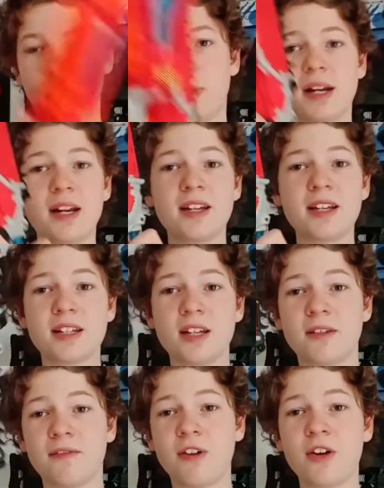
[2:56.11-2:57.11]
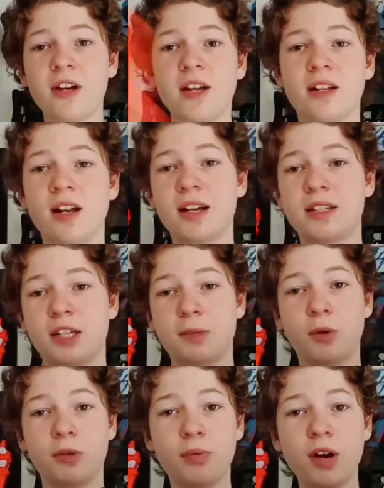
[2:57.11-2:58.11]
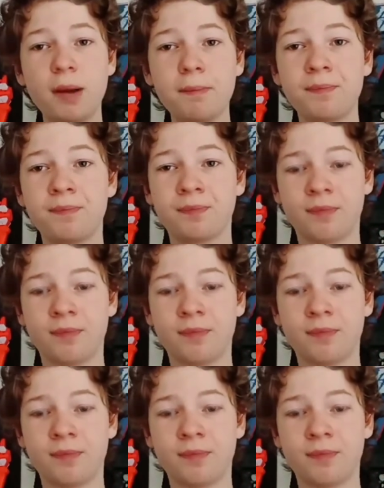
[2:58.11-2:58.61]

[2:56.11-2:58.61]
But it is a very nice smooth prime